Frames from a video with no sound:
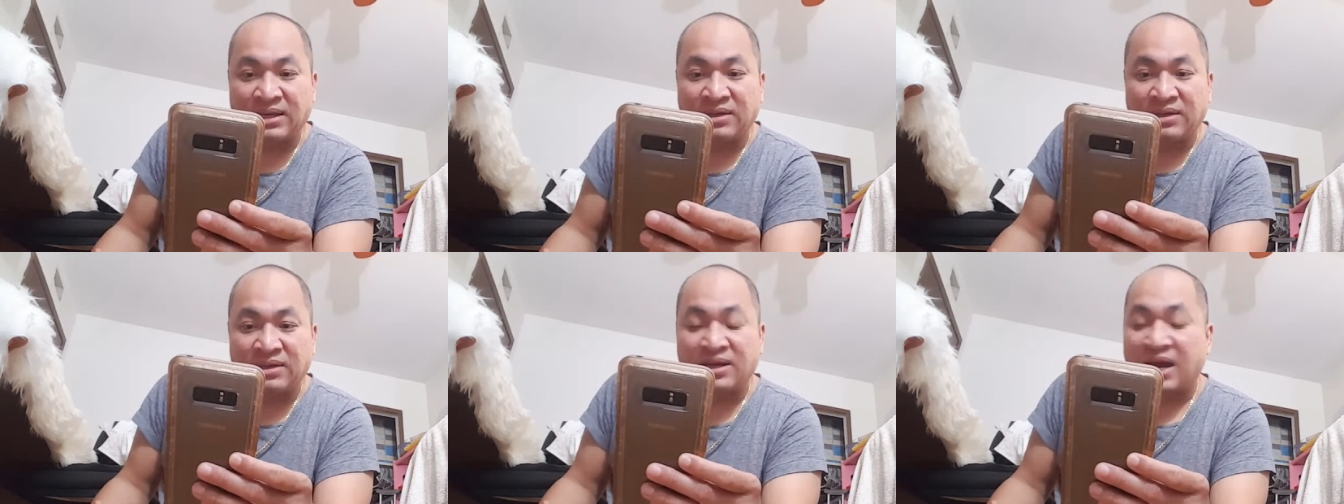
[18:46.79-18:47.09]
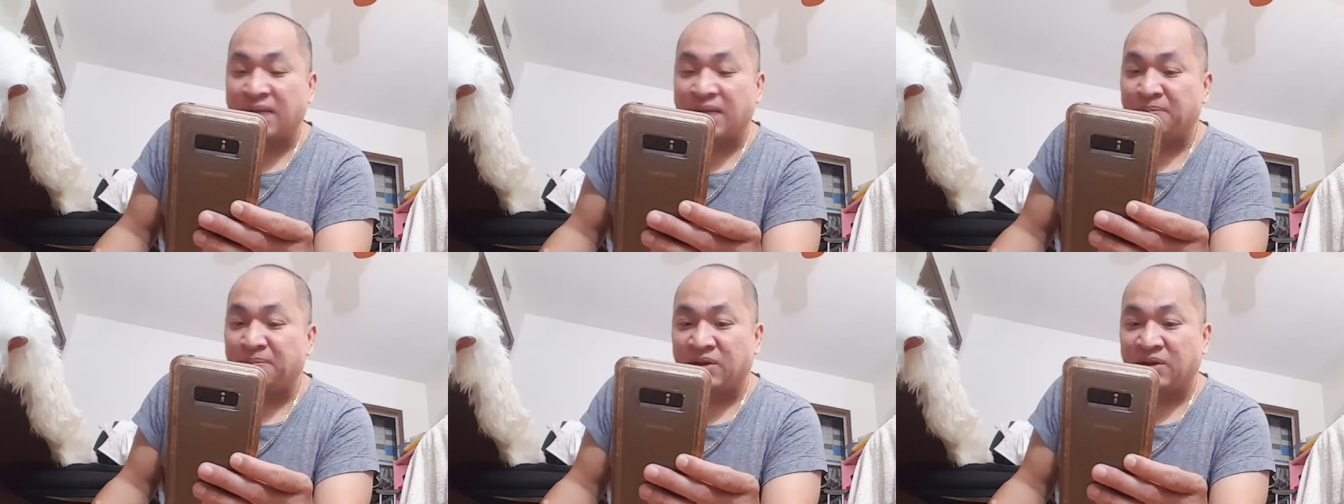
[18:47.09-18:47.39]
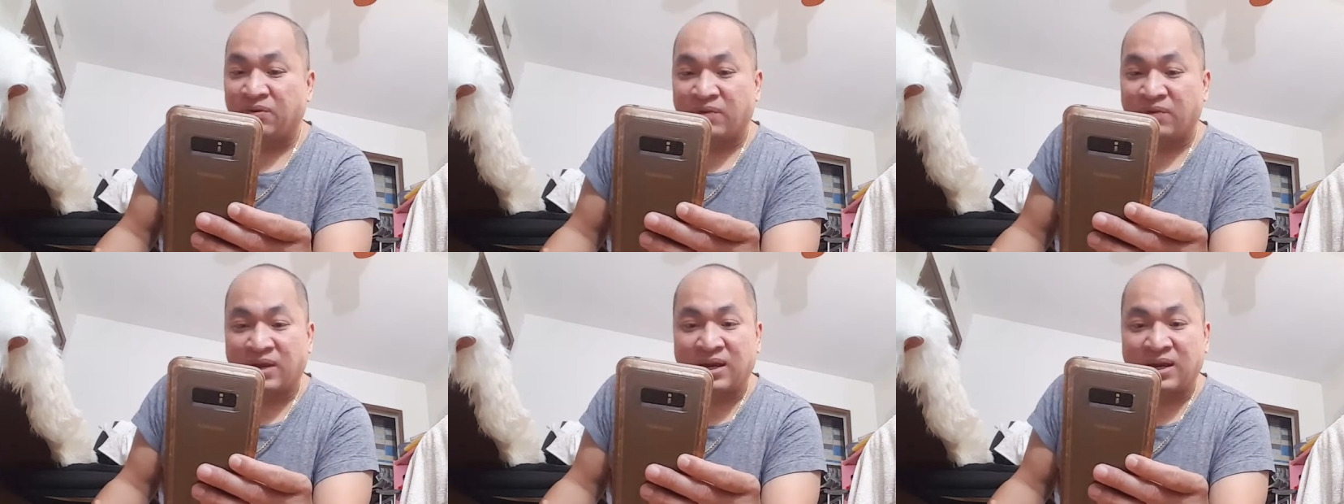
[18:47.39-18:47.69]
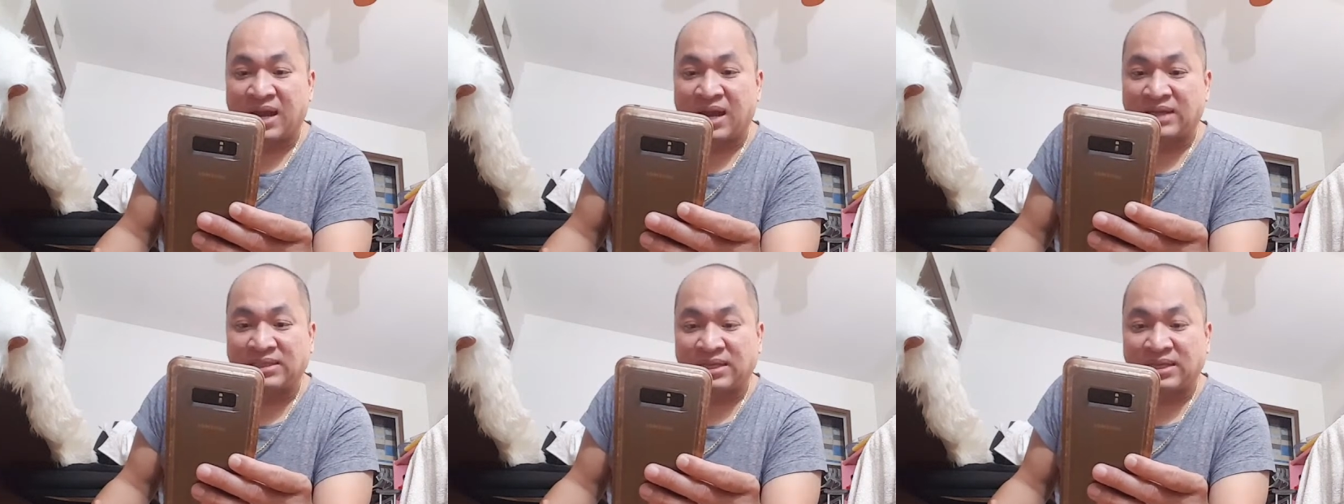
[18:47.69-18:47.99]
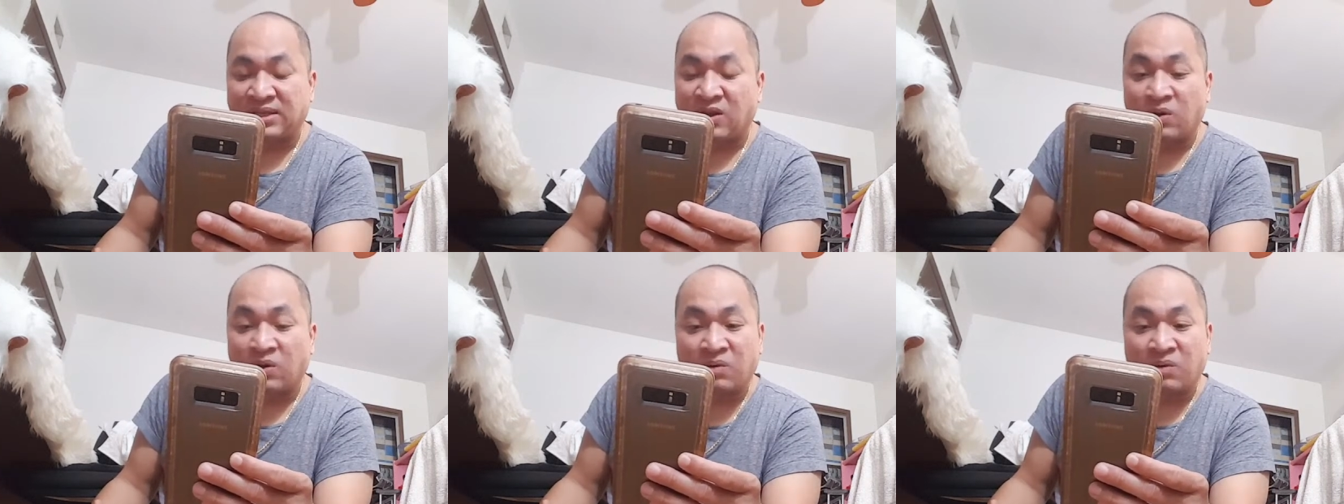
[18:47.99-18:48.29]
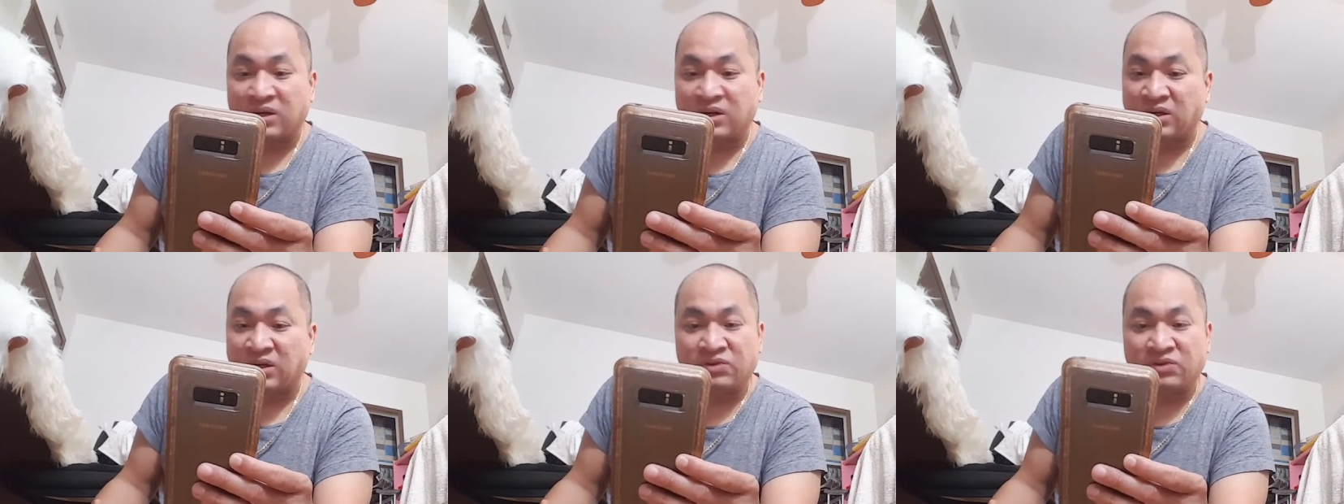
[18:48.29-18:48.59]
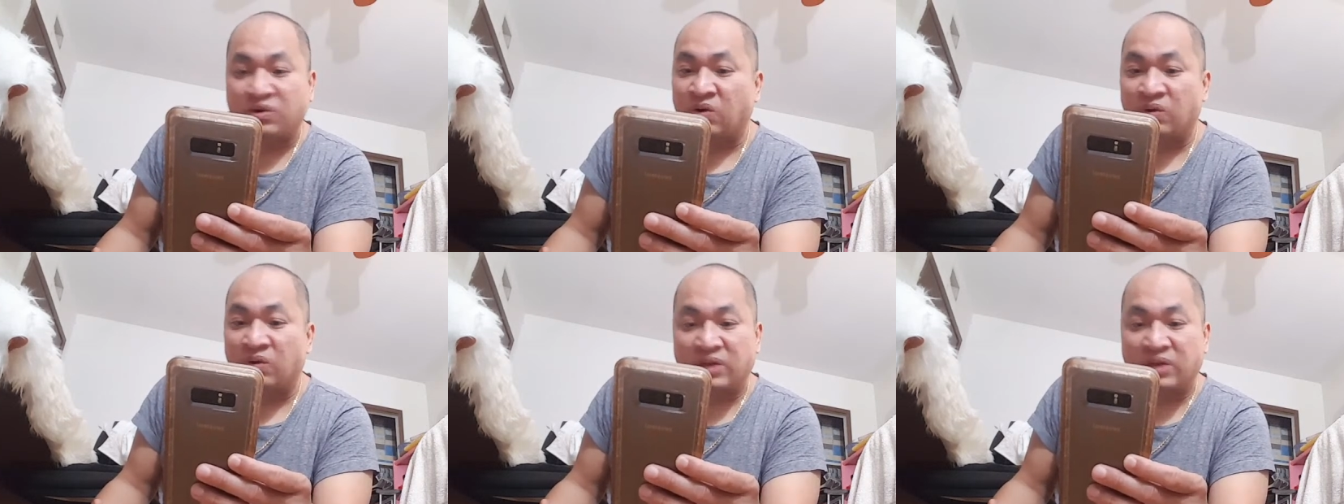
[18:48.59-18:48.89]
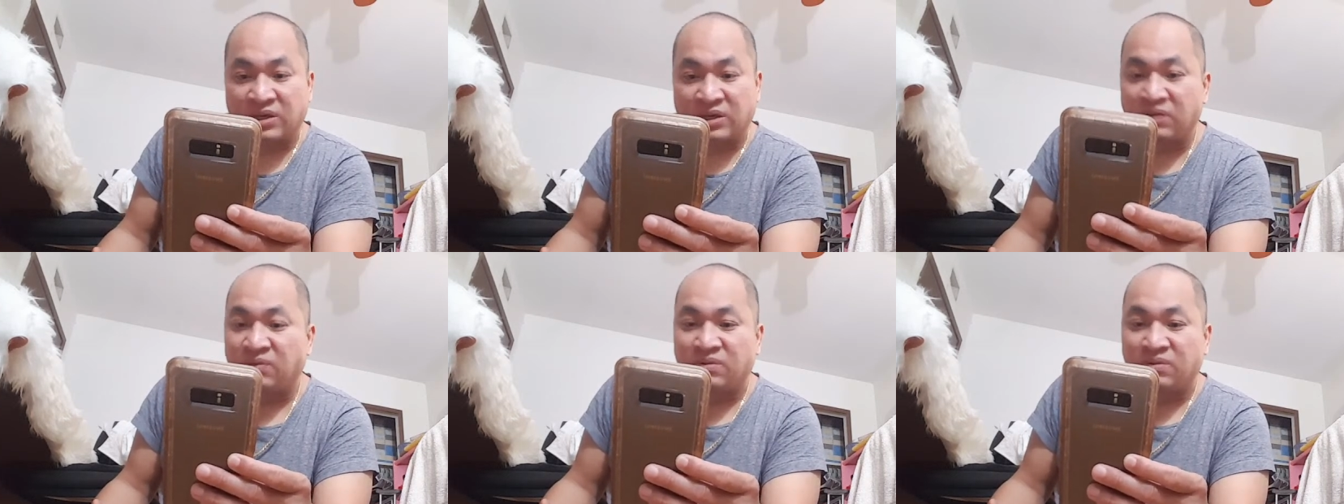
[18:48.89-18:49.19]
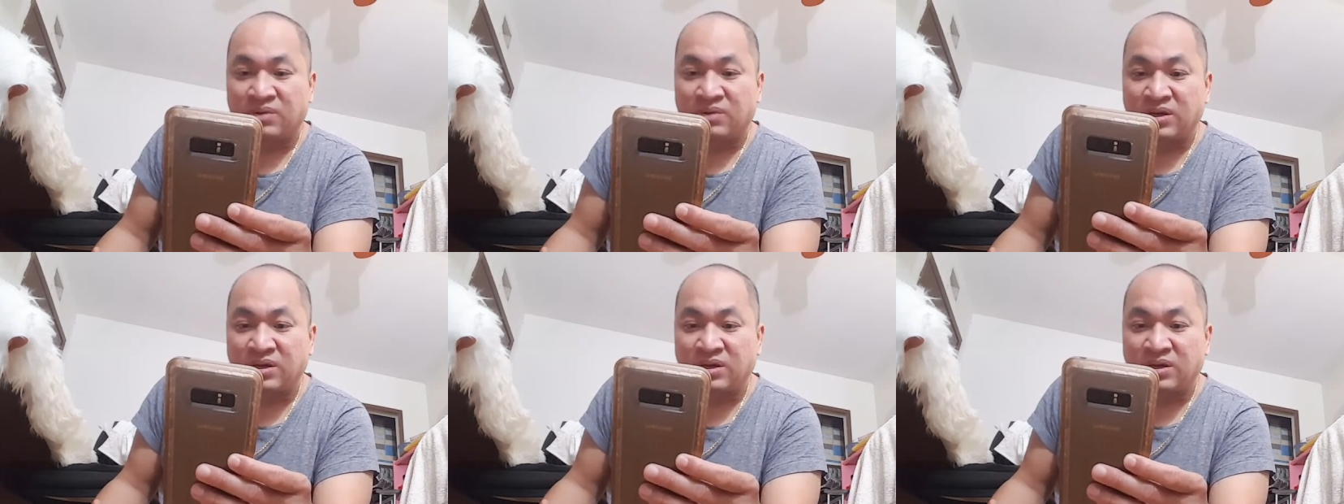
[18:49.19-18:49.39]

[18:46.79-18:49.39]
You got to be realized that no one controlling you.